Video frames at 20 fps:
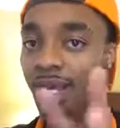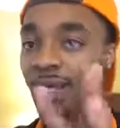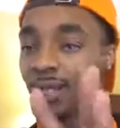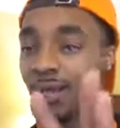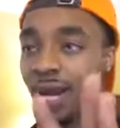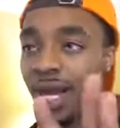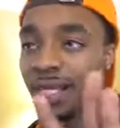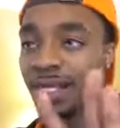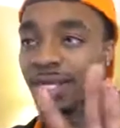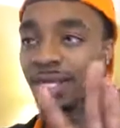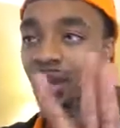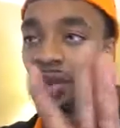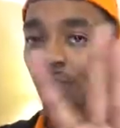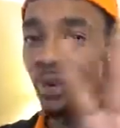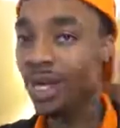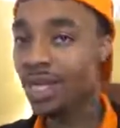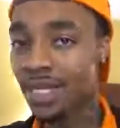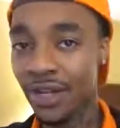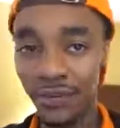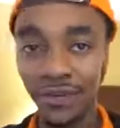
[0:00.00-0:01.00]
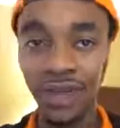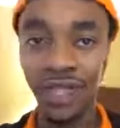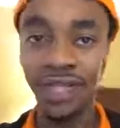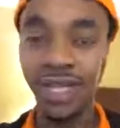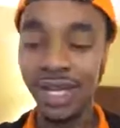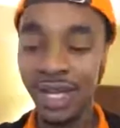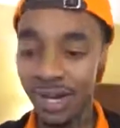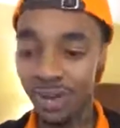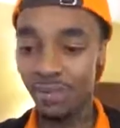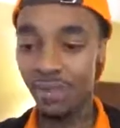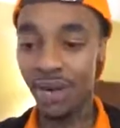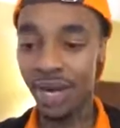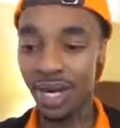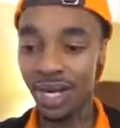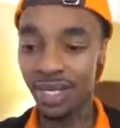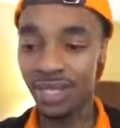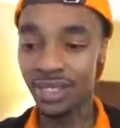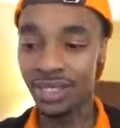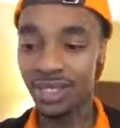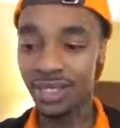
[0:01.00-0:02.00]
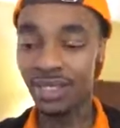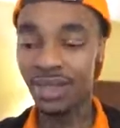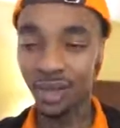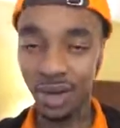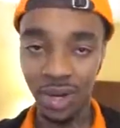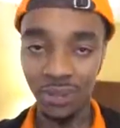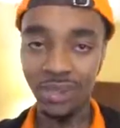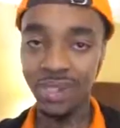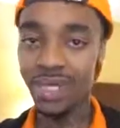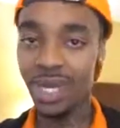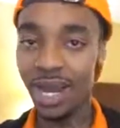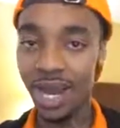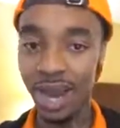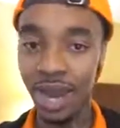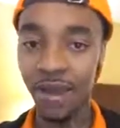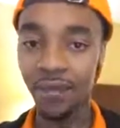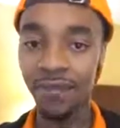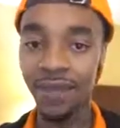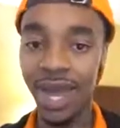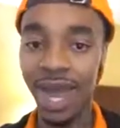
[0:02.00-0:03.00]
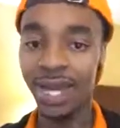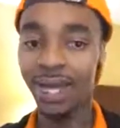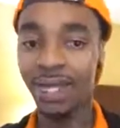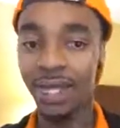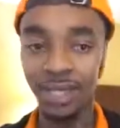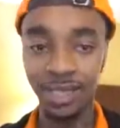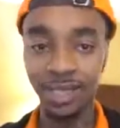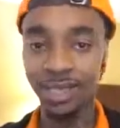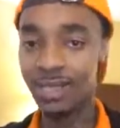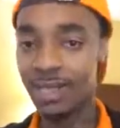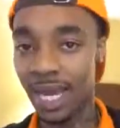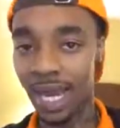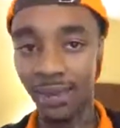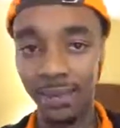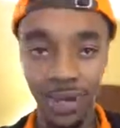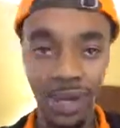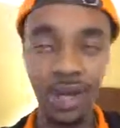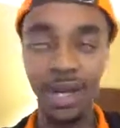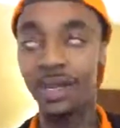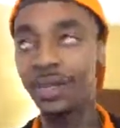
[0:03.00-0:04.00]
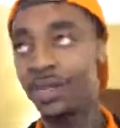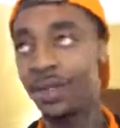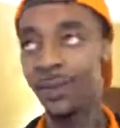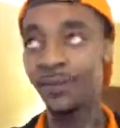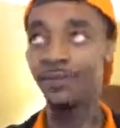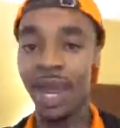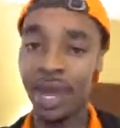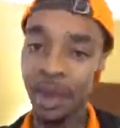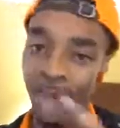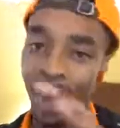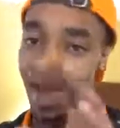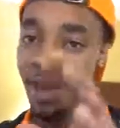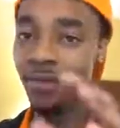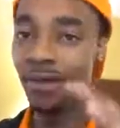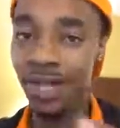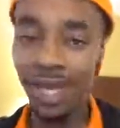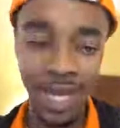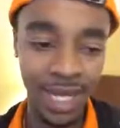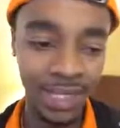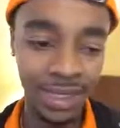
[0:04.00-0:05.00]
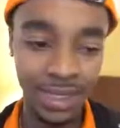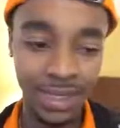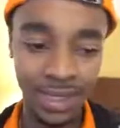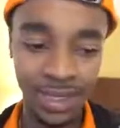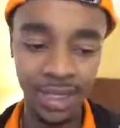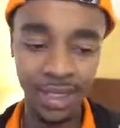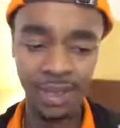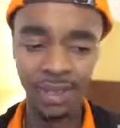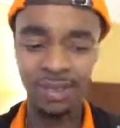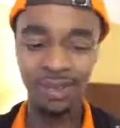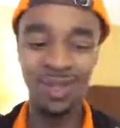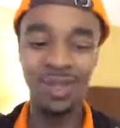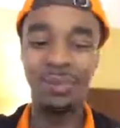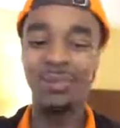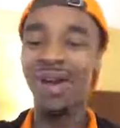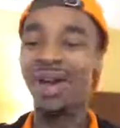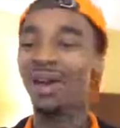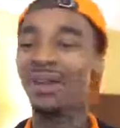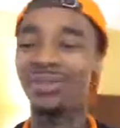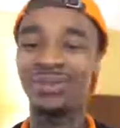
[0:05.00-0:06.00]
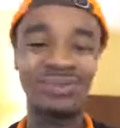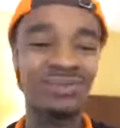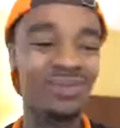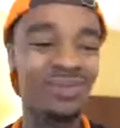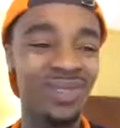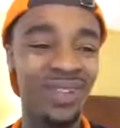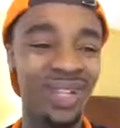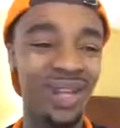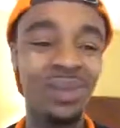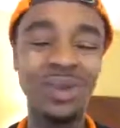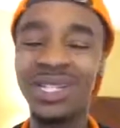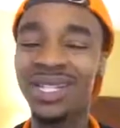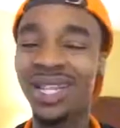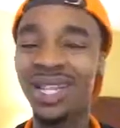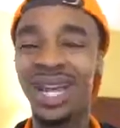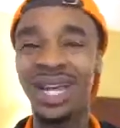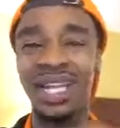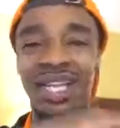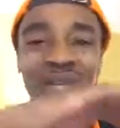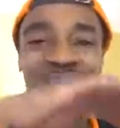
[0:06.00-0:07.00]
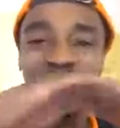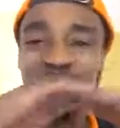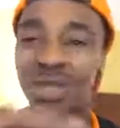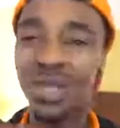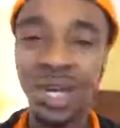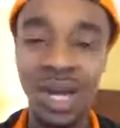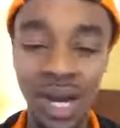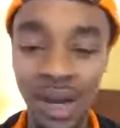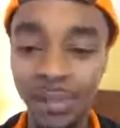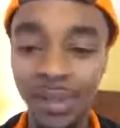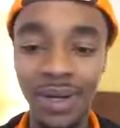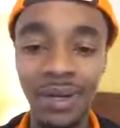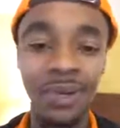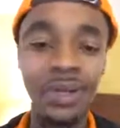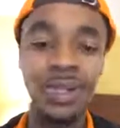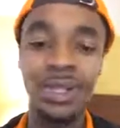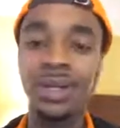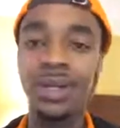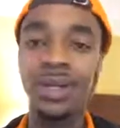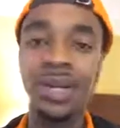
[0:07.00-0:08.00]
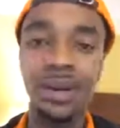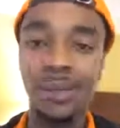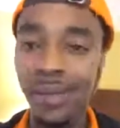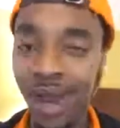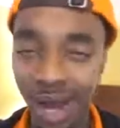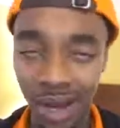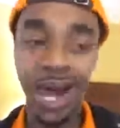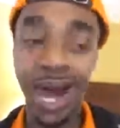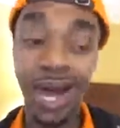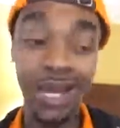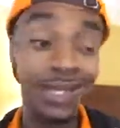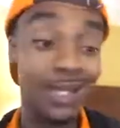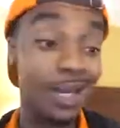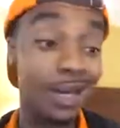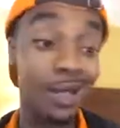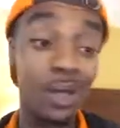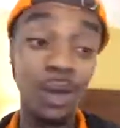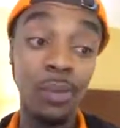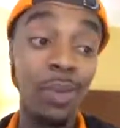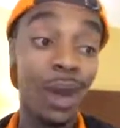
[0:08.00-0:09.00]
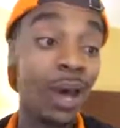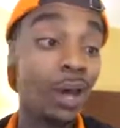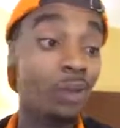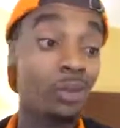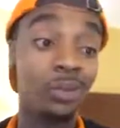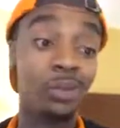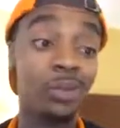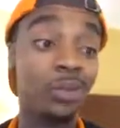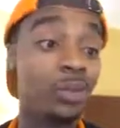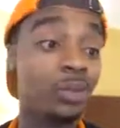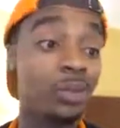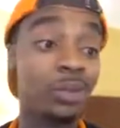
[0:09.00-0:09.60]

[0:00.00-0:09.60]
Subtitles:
So that's 3 different liquor brands, you know what I'm saying, of not the same color. I ended up having the Hennessy. It wasn't a like huge cup, but it was a good amount. I tell you, about